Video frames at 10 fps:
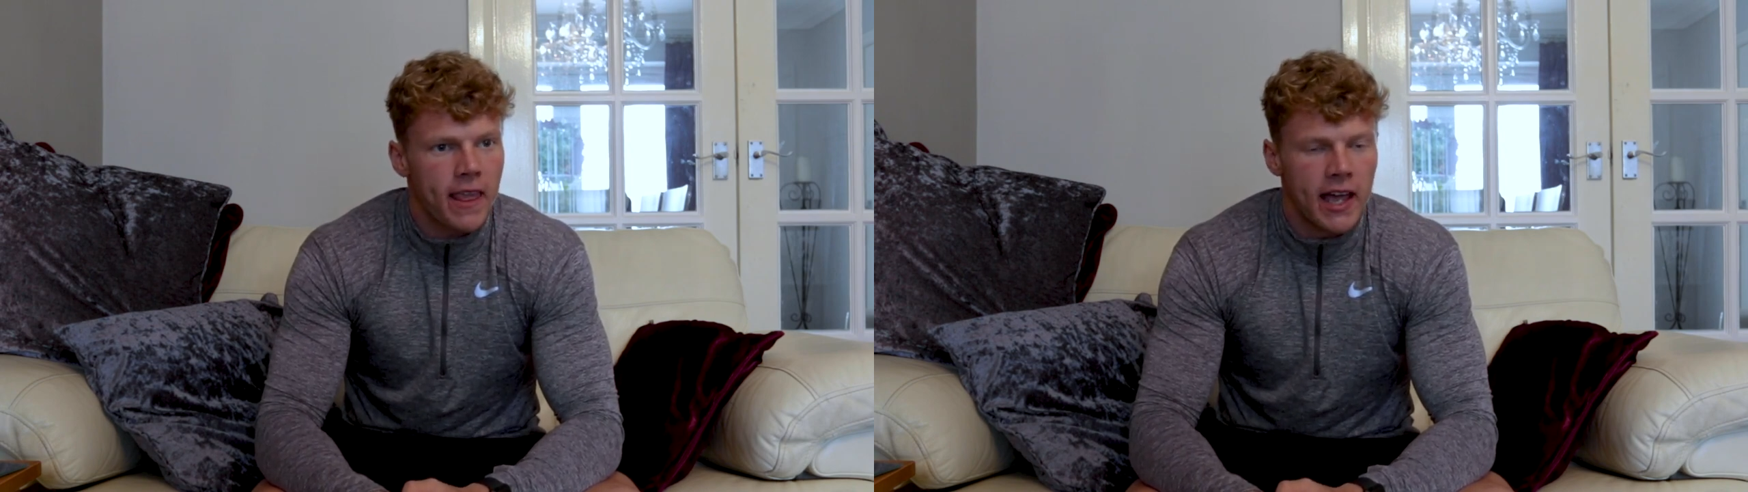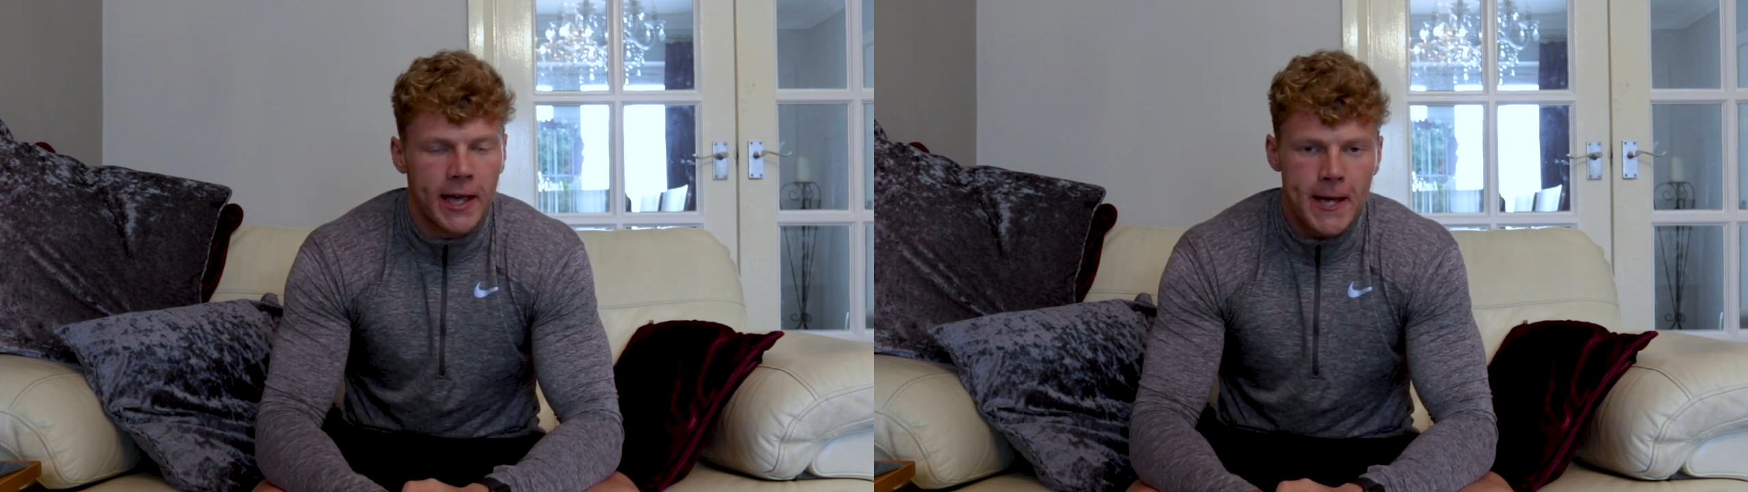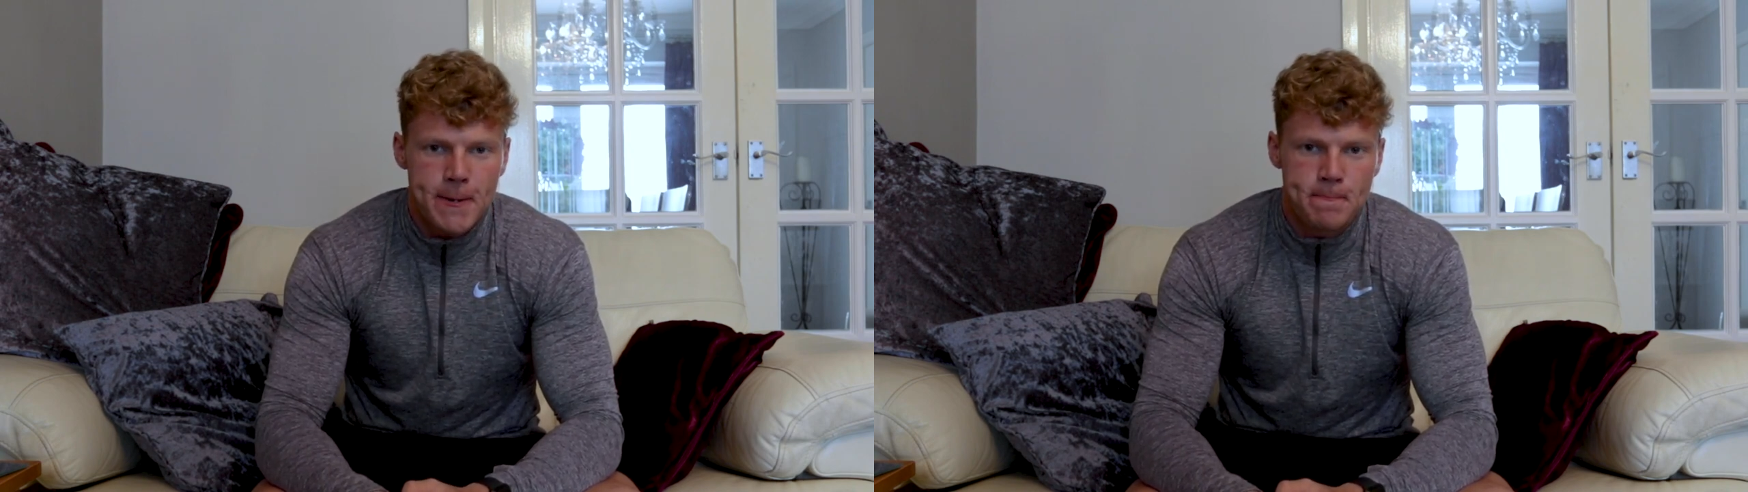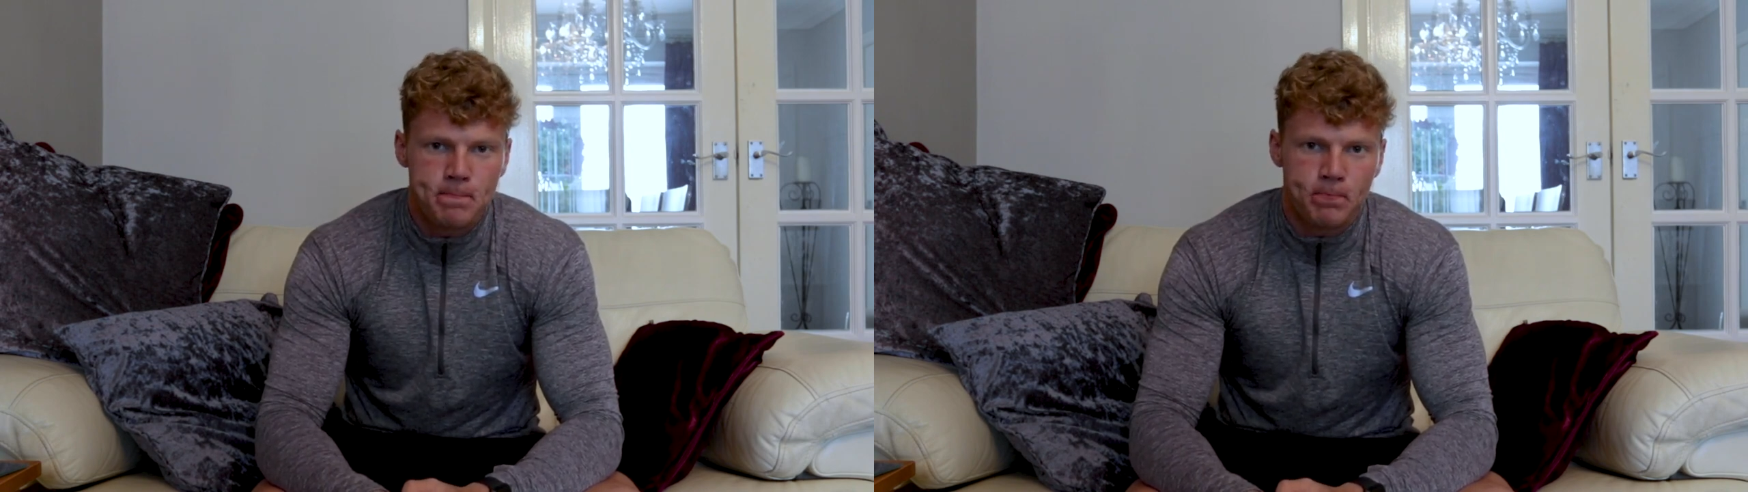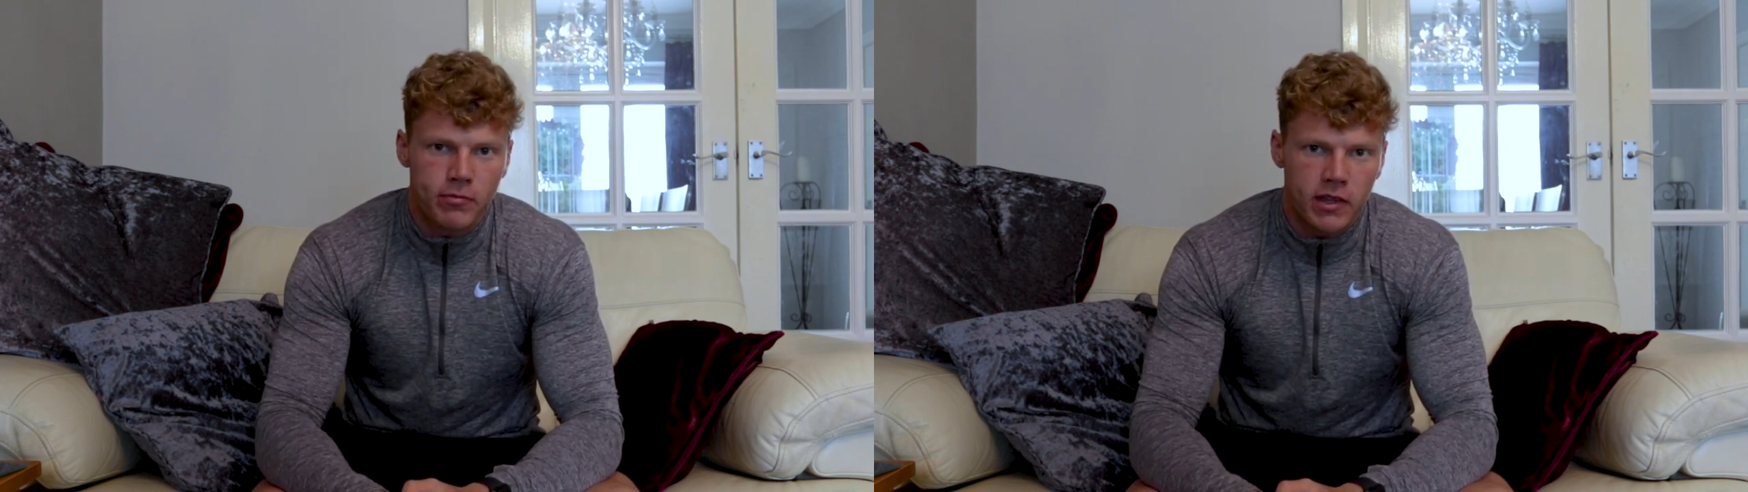
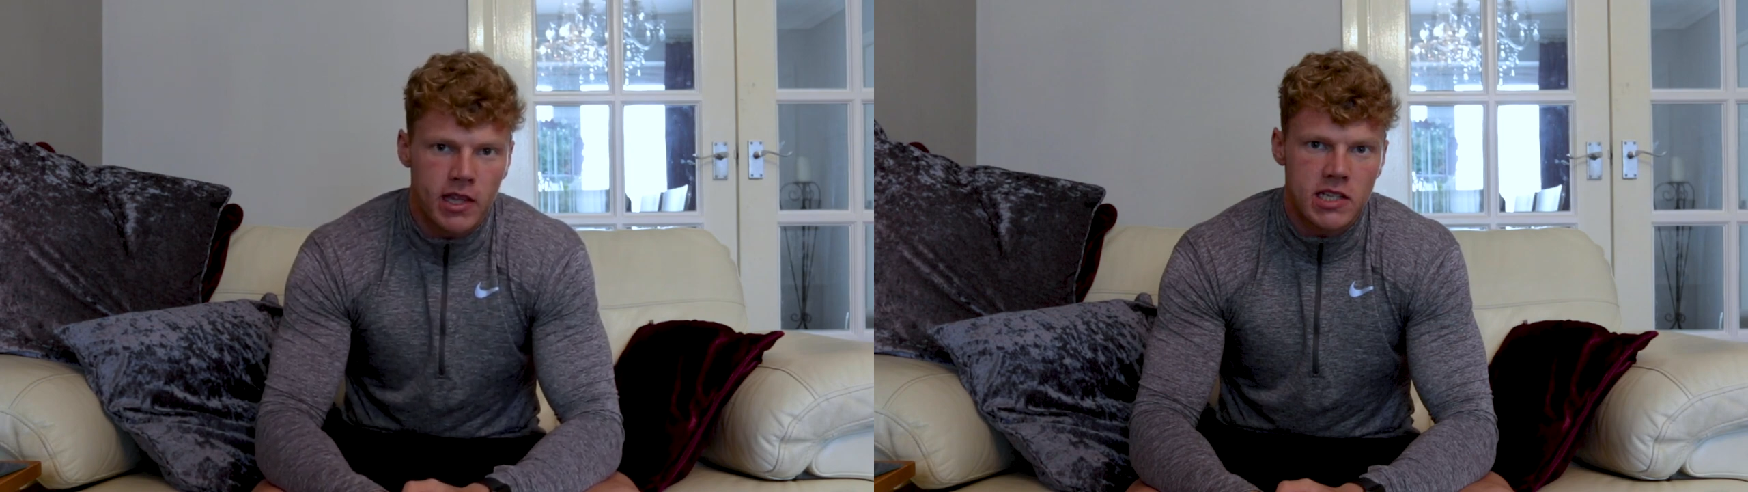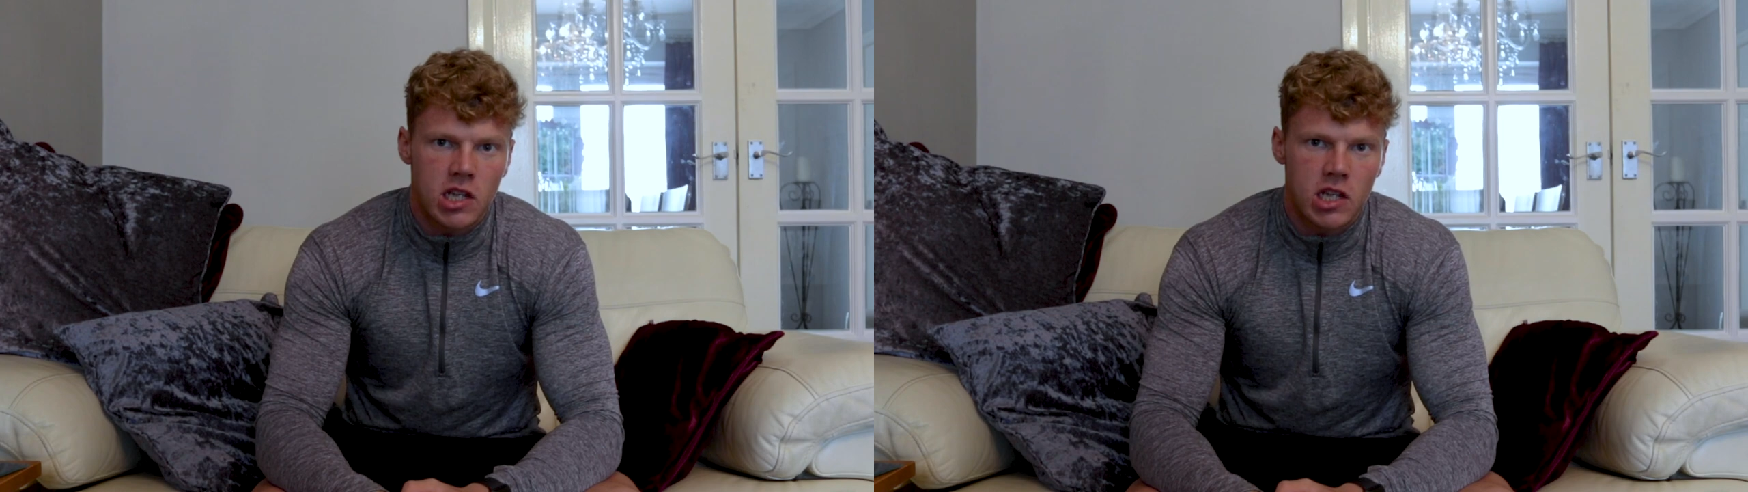um, there's